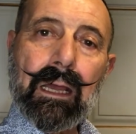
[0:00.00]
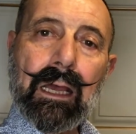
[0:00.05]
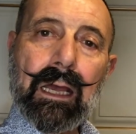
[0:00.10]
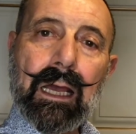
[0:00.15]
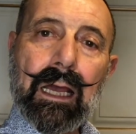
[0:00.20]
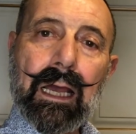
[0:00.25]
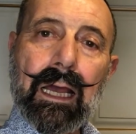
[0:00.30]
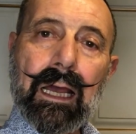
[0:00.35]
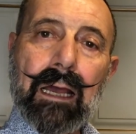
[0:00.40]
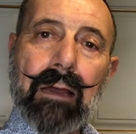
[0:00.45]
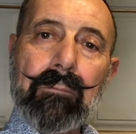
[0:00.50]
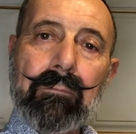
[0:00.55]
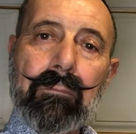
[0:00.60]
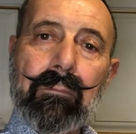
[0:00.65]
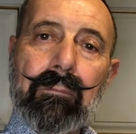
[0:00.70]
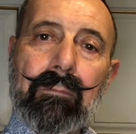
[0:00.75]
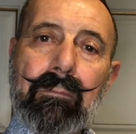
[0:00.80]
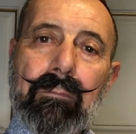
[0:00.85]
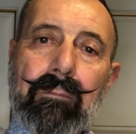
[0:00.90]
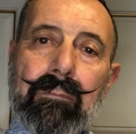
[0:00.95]

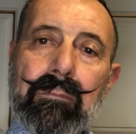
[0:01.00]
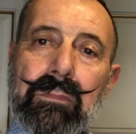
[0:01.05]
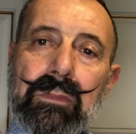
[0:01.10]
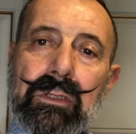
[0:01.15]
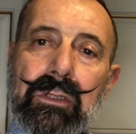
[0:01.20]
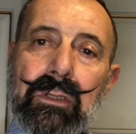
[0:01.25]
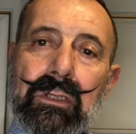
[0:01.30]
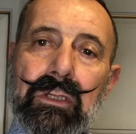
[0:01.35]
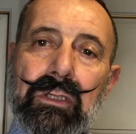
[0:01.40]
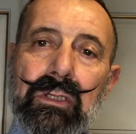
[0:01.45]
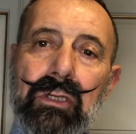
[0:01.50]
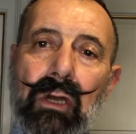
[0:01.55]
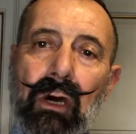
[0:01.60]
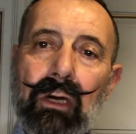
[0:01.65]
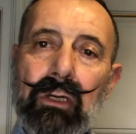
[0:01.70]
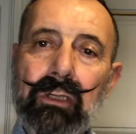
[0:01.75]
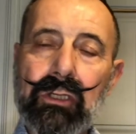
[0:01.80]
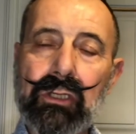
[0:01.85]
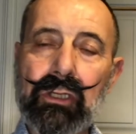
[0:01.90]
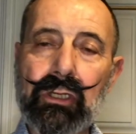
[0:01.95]
so it's
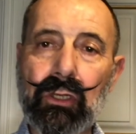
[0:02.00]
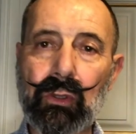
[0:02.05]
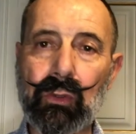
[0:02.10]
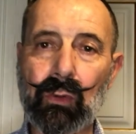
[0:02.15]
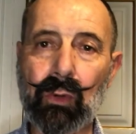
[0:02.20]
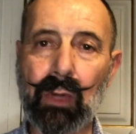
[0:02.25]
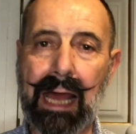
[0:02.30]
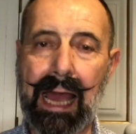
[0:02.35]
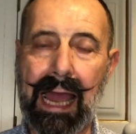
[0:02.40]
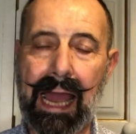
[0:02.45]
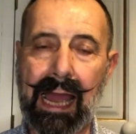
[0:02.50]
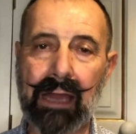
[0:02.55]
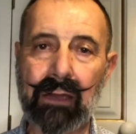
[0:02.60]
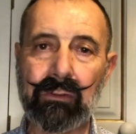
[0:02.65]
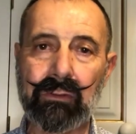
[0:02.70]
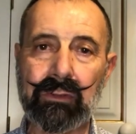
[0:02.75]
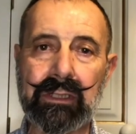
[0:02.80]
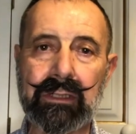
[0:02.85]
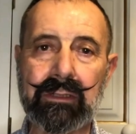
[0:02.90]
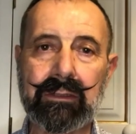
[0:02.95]
not too
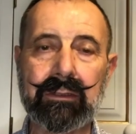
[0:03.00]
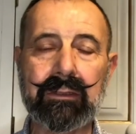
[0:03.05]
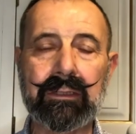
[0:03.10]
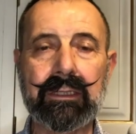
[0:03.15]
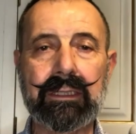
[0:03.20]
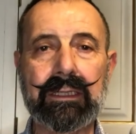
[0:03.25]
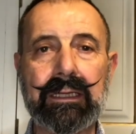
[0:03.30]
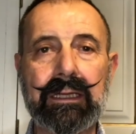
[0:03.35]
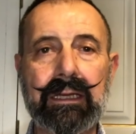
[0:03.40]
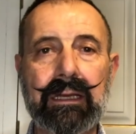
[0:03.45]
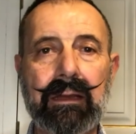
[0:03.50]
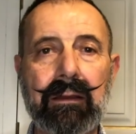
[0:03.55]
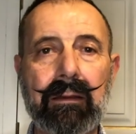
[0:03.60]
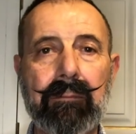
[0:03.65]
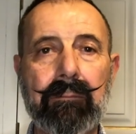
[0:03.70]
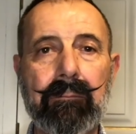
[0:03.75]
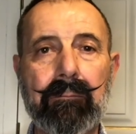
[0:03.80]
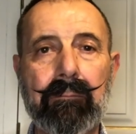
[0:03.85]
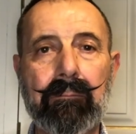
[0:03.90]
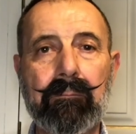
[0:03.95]
loud,
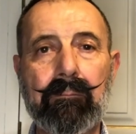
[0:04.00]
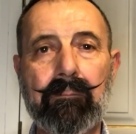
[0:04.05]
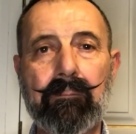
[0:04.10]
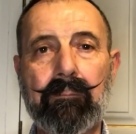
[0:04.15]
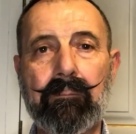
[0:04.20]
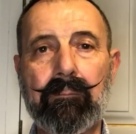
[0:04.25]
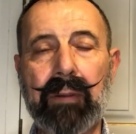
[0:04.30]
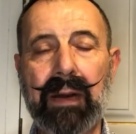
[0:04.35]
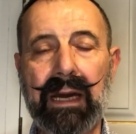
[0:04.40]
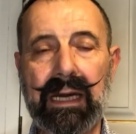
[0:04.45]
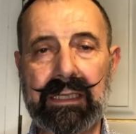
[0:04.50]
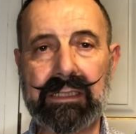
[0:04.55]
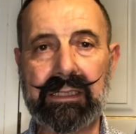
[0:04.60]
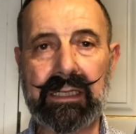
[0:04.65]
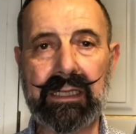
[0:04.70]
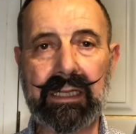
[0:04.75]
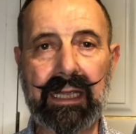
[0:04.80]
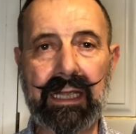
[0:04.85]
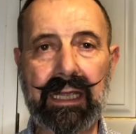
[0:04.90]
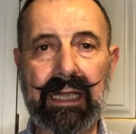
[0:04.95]
but
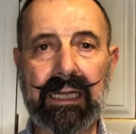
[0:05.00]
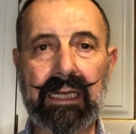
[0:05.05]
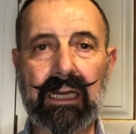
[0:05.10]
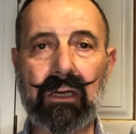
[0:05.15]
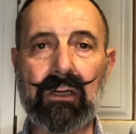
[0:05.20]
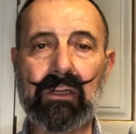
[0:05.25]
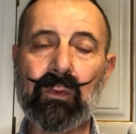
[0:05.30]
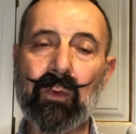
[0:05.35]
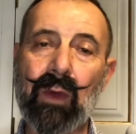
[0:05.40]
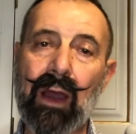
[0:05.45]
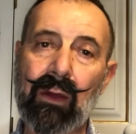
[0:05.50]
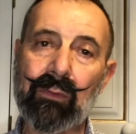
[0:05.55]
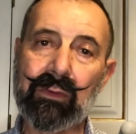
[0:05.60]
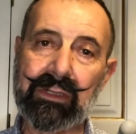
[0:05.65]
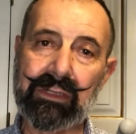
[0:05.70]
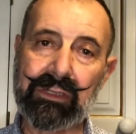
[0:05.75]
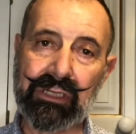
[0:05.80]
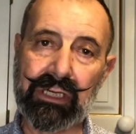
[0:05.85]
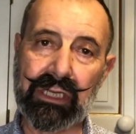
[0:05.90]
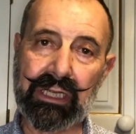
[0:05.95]
it goes well
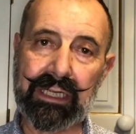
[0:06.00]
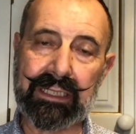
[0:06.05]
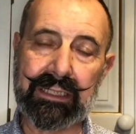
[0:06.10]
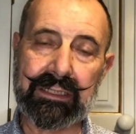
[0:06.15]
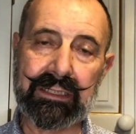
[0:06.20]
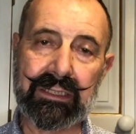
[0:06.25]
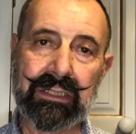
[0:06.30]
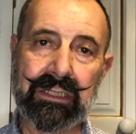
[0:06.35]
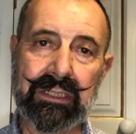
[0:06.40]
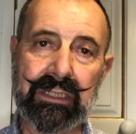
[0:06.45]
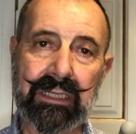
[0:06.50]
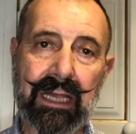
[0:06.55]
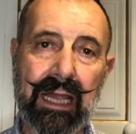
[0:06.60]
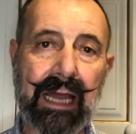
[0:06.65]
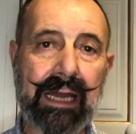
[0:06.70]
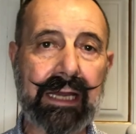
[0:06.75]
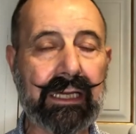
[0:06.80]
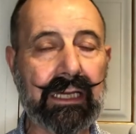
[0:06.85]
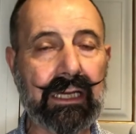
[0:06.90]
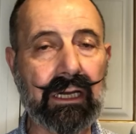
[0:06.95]
with jeans
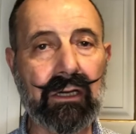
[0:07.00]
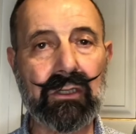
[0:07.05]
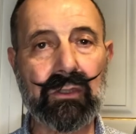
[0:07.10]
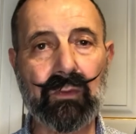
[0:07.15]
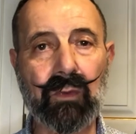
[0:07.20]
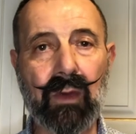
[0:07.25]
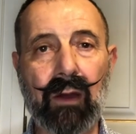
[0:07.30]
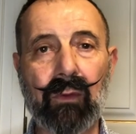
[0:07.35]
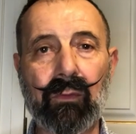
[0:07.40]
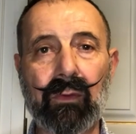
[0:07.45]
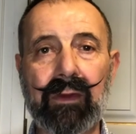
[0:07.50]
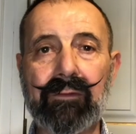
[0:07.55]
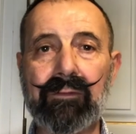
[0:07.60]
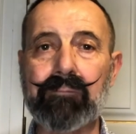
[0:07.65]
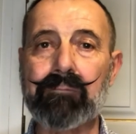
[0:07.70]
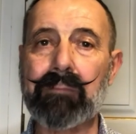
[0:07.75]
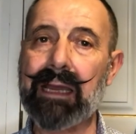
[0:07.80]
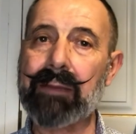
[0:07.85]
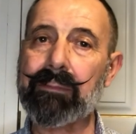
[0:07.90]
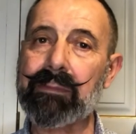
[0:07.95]
and it goes well with
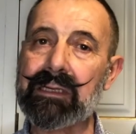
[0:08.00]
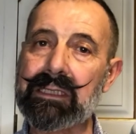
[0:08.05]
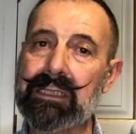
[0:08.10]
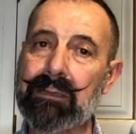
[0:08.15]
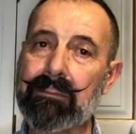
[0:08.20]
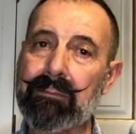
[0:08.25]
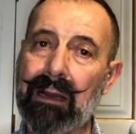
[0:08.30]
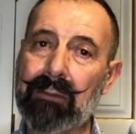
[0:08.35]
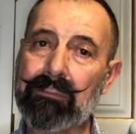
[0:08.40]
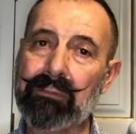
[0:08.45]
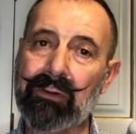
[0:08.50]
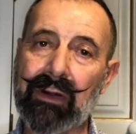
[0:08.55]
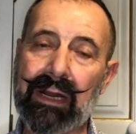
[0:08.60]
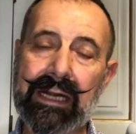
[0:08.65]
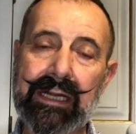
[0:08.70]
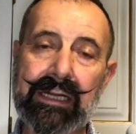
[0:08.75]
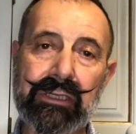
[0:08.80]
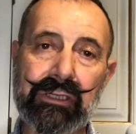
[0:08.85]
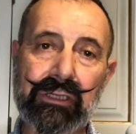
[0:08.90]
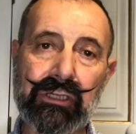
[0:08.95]
maybe some
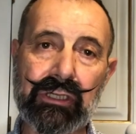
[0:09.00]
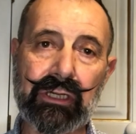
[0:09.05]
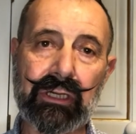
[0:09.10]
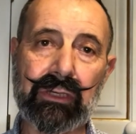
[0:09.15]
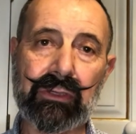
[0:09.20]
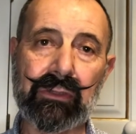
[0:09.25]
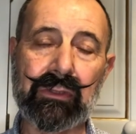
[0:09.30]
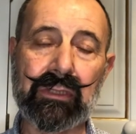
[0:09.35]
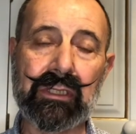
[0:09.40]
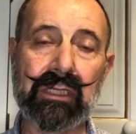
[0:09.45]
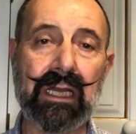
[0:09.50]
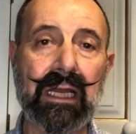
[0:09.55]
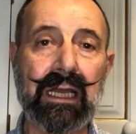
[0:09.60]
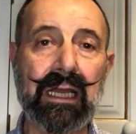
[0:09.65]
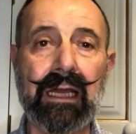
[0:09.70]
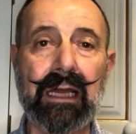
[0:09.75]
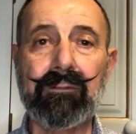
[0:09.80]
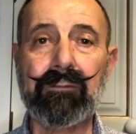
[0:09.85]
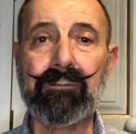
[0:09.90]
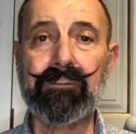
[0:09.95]
upgraded shoes.
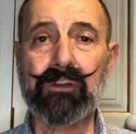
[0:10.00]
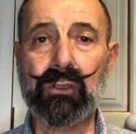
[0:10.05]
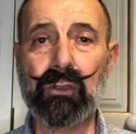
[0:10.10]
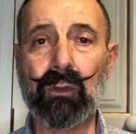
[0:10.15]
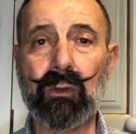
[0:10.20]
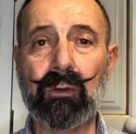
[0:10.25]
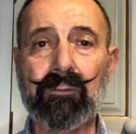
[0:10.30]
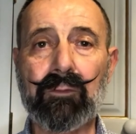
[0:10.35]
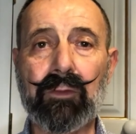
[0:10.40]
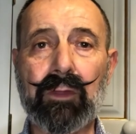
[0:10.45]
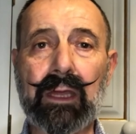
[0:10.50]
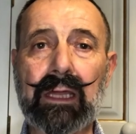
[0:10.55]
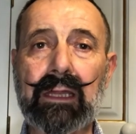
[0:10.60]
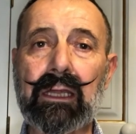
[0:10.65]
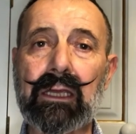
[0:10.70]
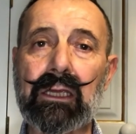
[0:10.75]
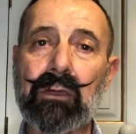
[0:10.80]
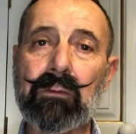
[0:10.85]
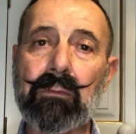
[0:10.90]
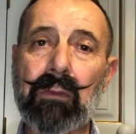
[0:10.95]
Sort of thing
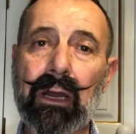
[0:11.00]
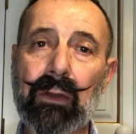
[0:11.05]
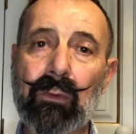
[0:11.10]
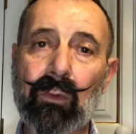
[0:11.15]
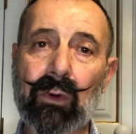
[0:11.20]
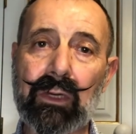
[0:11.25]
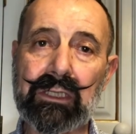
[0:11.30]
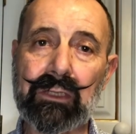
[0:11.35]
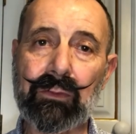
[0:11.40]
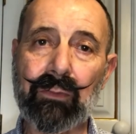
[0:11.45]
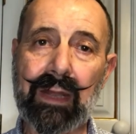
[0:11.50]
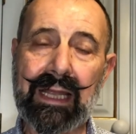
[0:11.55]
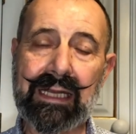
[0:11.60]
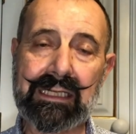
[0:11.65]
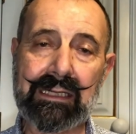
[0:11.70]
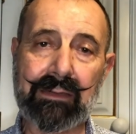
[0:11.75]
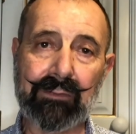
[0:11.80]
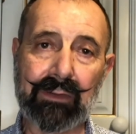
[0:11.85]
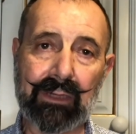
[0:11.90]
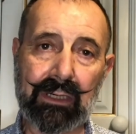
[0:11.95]
that you might want to wear
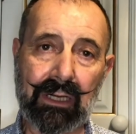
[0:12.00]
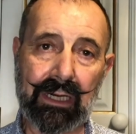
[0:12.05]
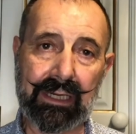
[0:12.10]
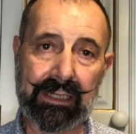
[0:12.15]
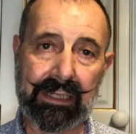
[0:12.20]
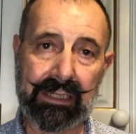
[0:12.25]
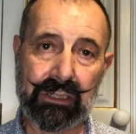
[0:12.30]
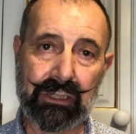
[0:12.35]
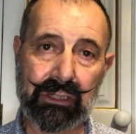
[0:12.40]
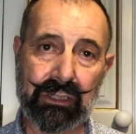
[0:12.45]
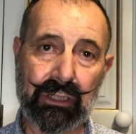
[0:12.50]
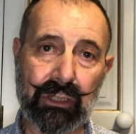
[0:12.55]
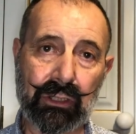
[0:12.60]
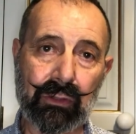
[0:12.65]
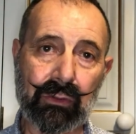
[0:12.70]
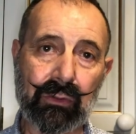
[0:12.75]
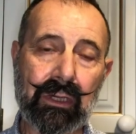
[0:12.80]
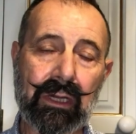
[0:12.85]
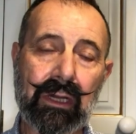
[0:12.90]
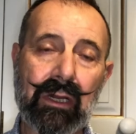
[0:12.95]
something like this
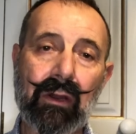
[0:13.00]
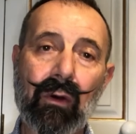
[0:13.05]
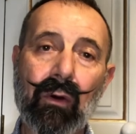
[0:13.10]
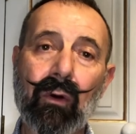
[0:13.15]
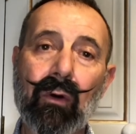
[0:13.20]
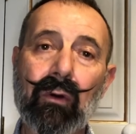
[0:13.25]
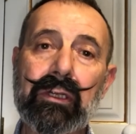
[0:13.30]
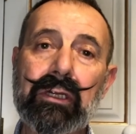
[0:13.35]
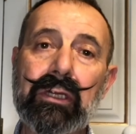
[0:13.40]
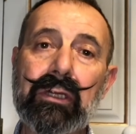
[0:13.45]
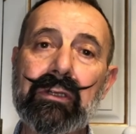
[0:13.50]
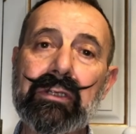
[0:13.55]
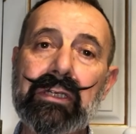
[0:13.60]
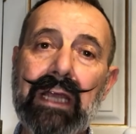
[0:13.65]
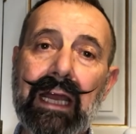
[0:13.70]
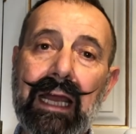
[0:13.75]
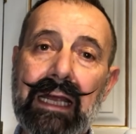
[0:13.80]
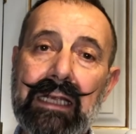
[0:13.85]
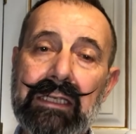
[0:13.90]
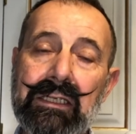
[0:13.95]
to, or use
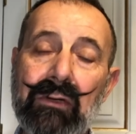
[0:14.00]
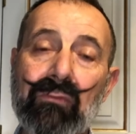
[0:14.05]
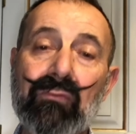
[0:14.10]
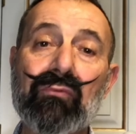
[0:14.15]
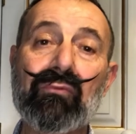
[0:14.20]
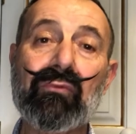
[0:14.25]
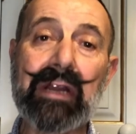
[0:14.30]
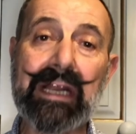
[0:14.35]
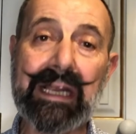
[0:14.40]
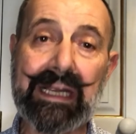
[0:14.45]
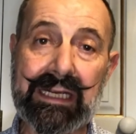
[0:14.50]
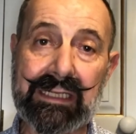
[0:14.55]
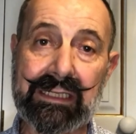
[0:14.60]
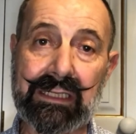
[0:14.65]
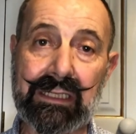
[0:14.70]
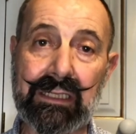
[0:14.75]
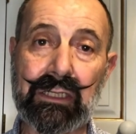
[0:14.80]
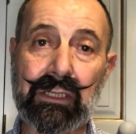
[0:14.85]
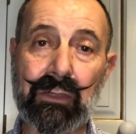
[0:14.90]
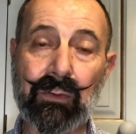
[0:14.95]
it as a
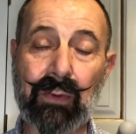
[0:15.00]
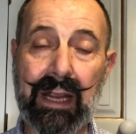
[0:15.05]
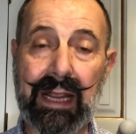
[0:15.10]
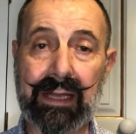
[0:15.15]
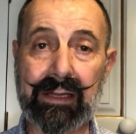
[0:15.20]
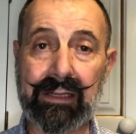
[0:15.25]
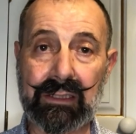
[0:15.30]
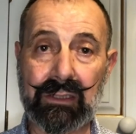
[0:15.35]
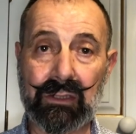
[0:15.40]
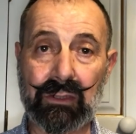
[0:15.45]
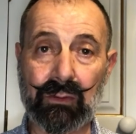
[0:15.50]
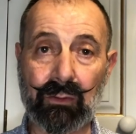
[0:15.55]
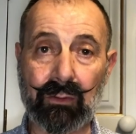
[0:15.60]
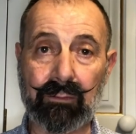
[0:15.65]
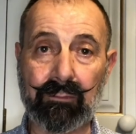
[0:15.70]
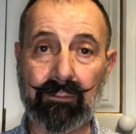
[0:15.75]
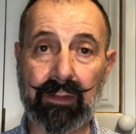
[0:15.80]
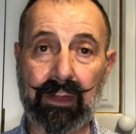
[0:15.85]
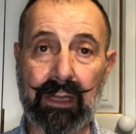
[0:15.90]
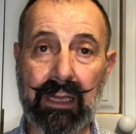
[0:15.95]
reason to wear this sort
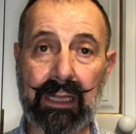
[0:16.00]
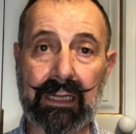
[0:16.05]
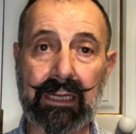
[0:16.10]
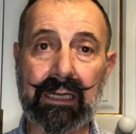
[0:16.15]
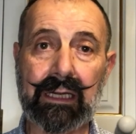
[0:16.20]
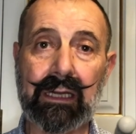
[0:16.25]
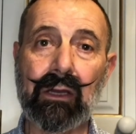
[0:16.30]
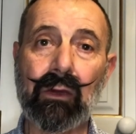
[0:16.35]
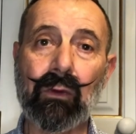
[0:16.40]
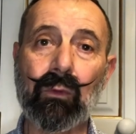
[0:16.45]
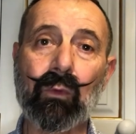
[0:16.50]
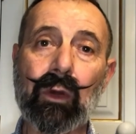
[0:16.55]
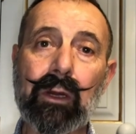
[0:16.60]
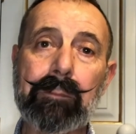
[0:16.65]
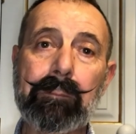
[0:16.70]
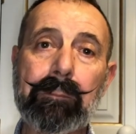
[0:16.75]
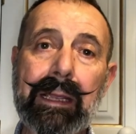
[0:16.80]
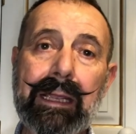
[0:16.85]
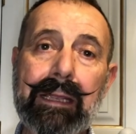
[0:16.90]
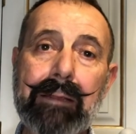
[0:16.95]
of thing,
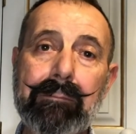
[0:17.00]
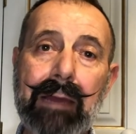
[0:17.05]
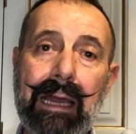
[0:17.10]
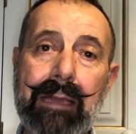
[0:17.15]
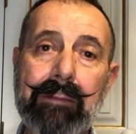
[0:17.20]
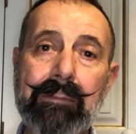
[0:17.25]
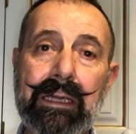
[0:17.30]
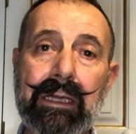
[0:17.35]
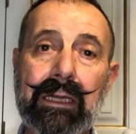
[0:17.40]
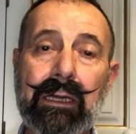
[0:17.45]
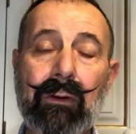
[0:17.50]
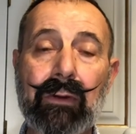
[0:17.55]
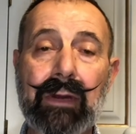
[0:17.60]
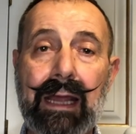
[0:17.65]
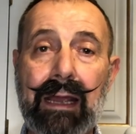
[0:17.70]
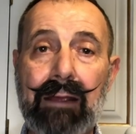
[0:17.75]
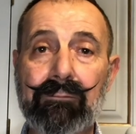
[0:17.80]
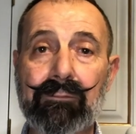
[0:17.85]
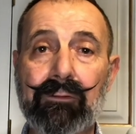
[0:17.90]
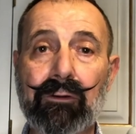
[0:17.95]
would be maybe going
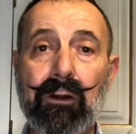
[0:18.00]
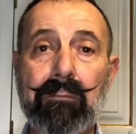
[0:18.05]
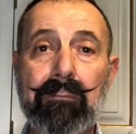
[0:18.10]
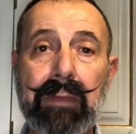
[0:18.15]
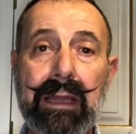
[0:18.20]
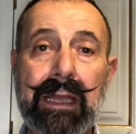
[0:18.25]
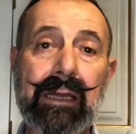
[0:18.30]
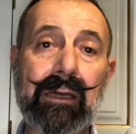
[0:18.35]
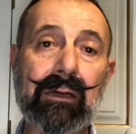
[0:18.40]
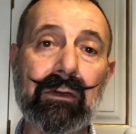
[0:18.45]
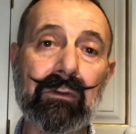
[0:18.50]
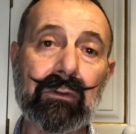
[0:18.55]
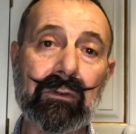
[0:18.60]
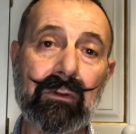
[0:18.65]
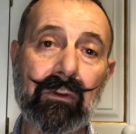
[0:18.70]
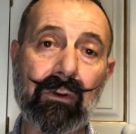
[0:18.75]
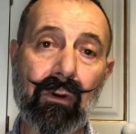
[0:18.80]
out for a meal